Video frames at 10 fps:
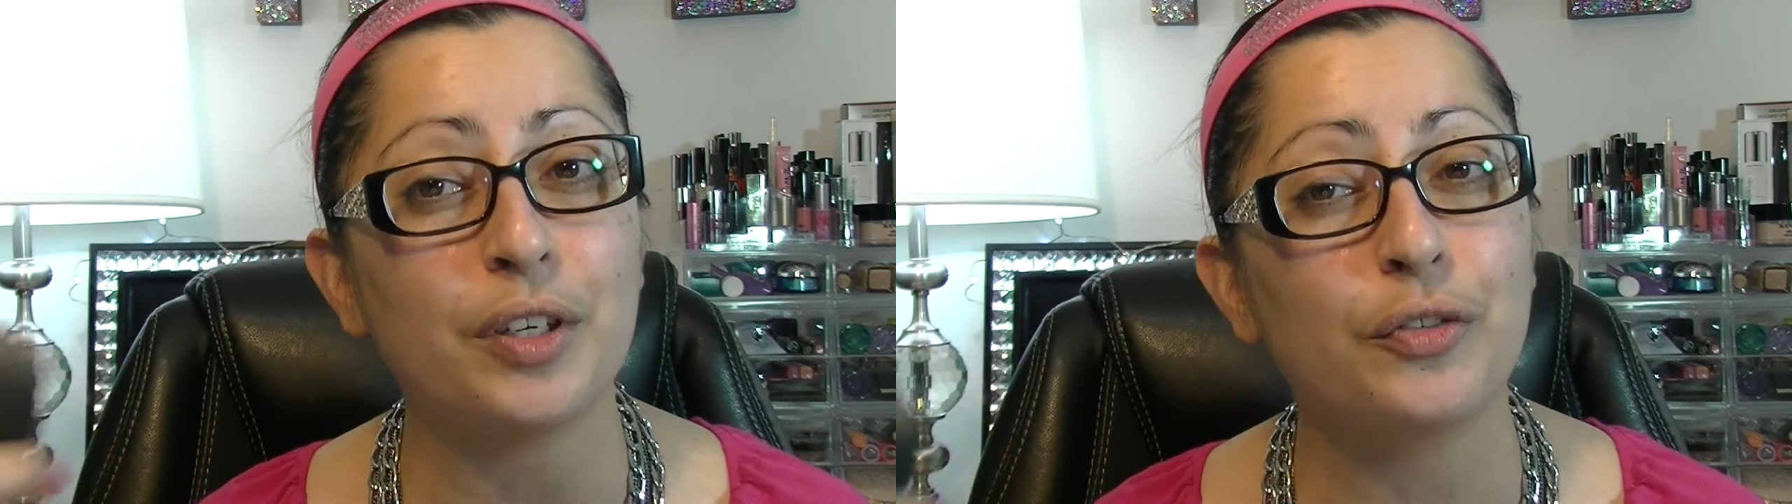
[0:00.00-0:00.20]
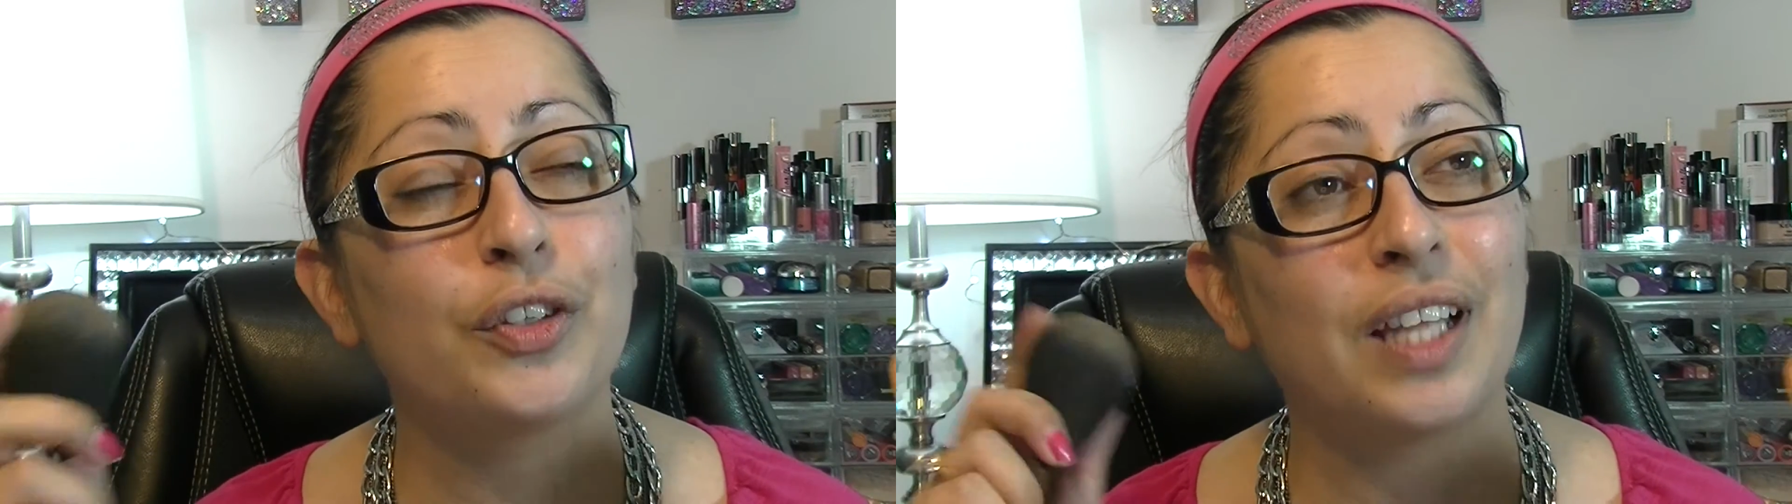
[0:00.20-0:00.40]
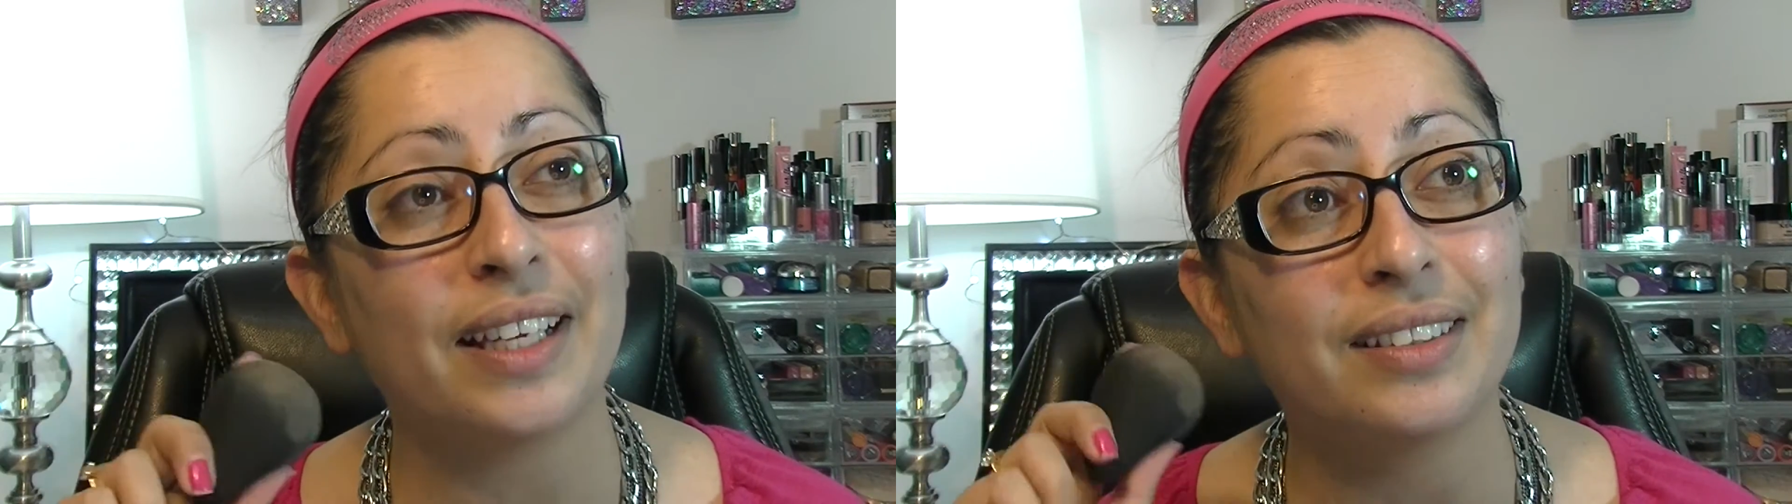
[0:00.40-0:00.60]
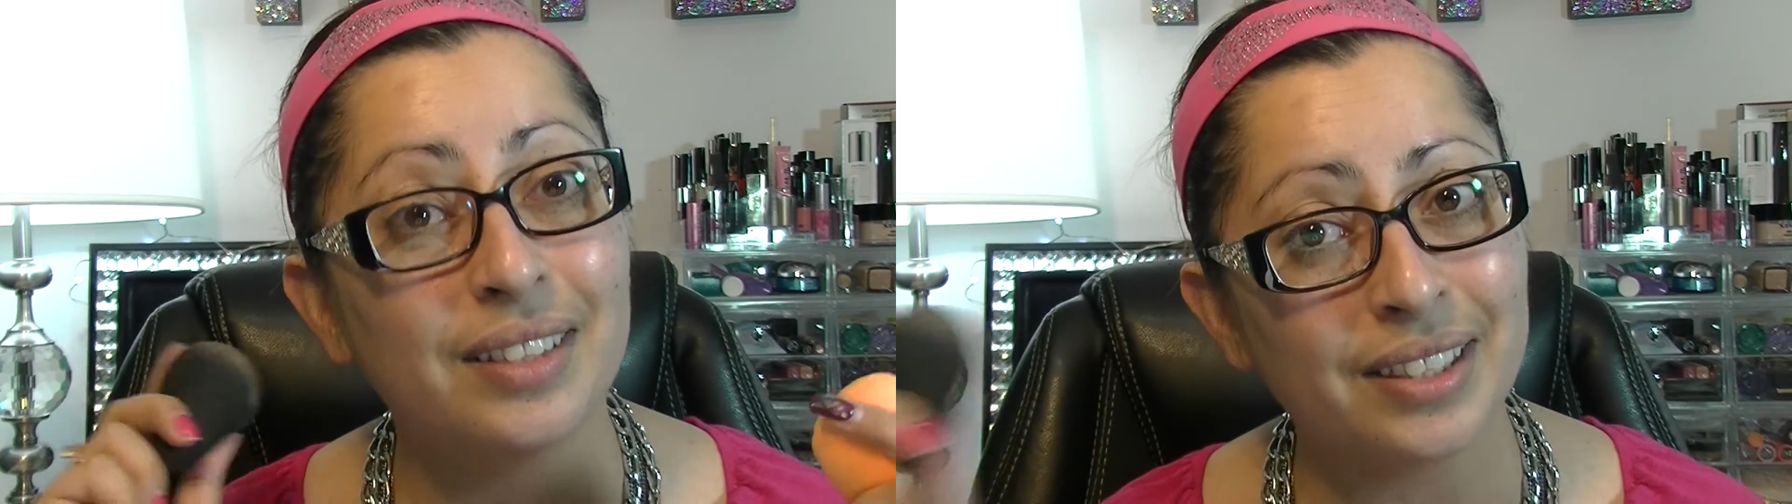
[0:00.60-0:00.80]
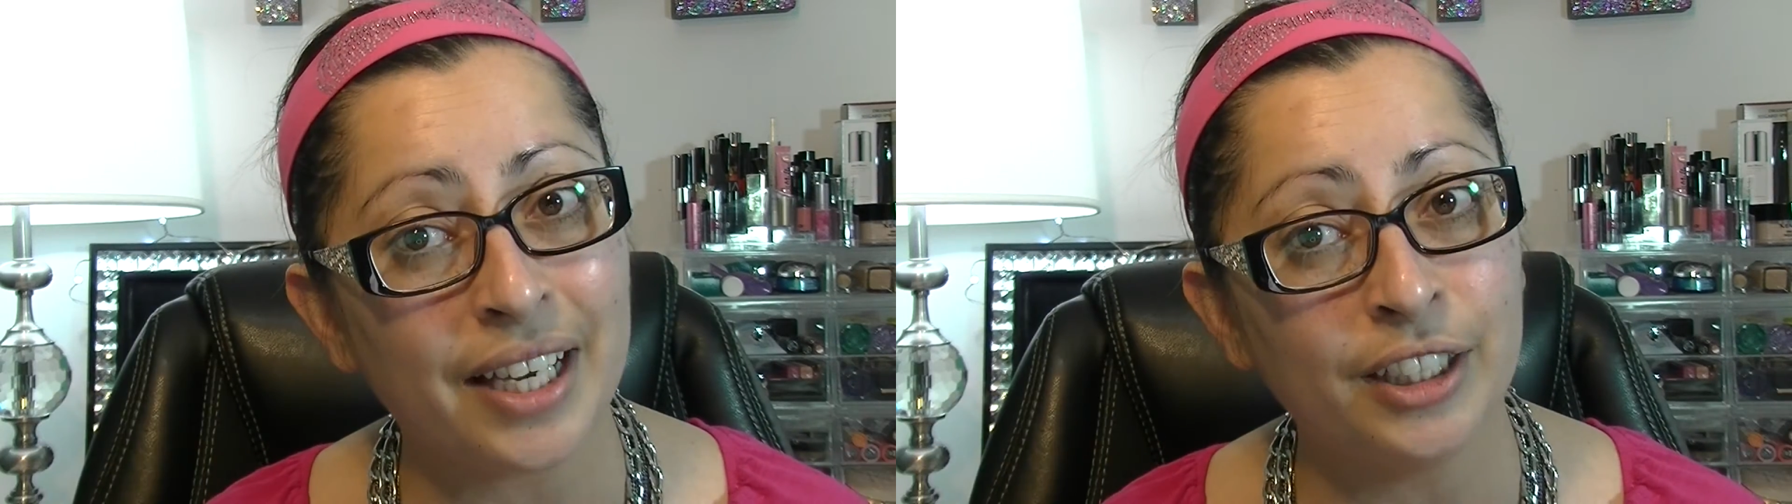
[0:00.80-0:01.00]
if you like
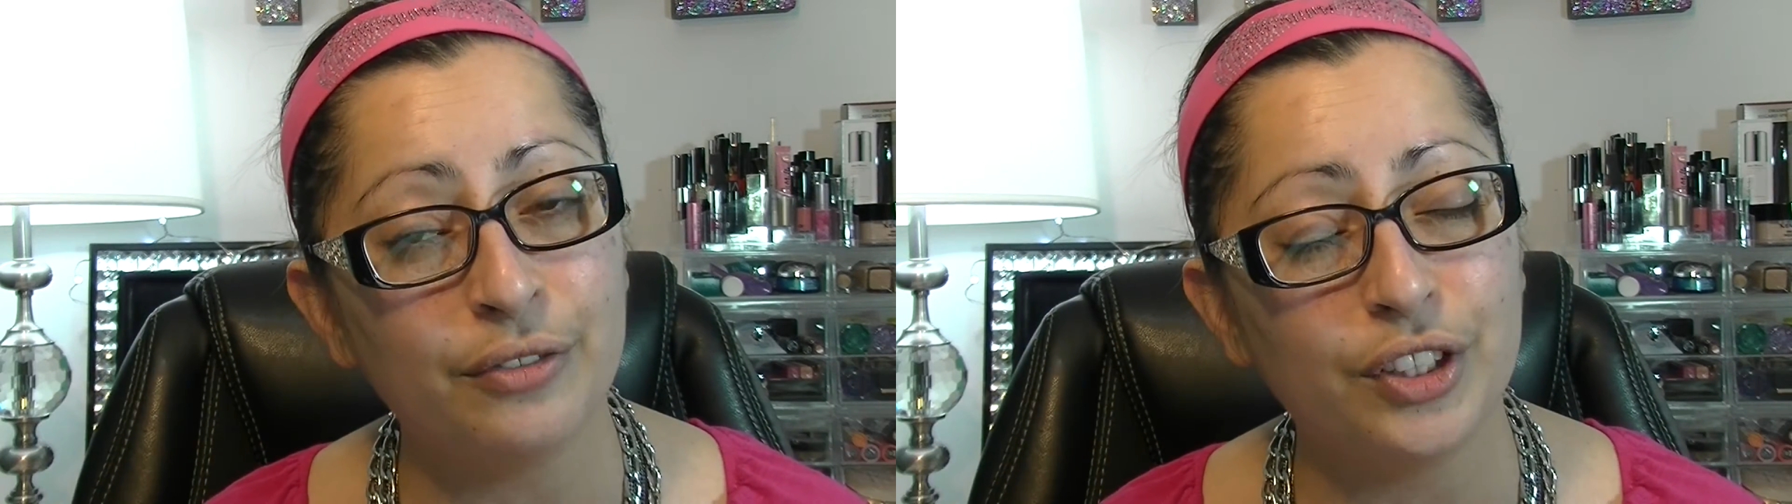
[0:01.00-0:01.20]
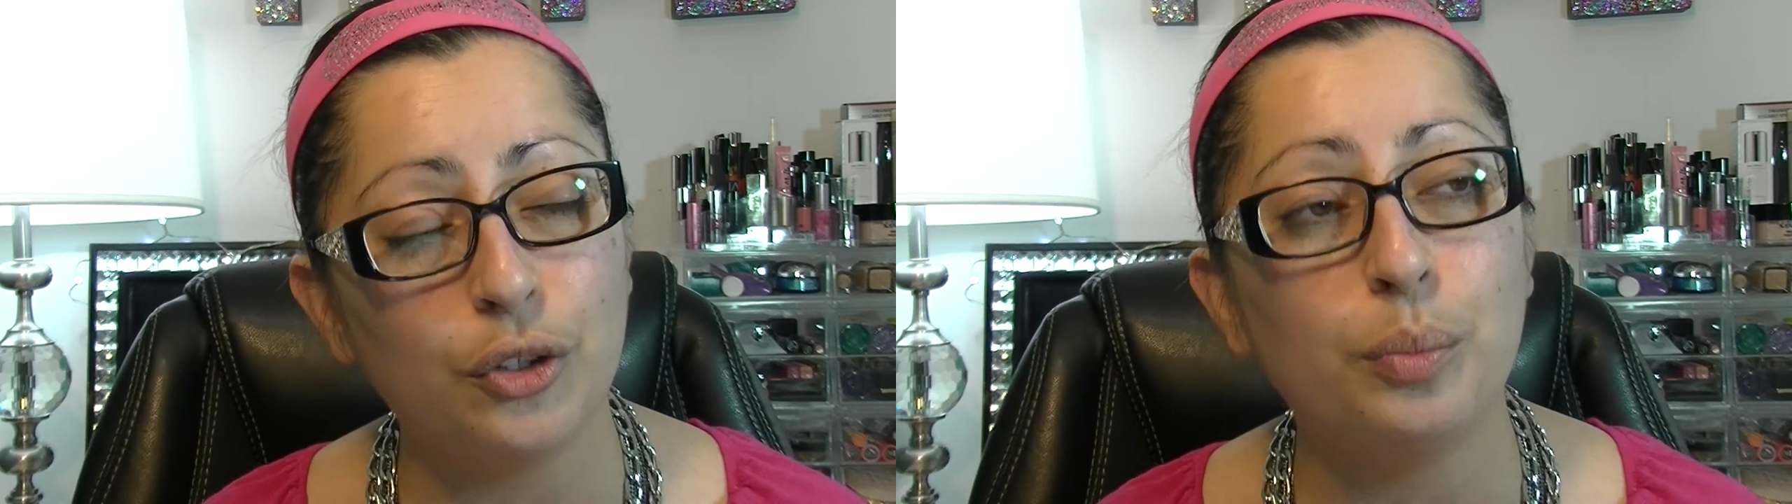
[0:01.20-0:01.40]
this kind of video,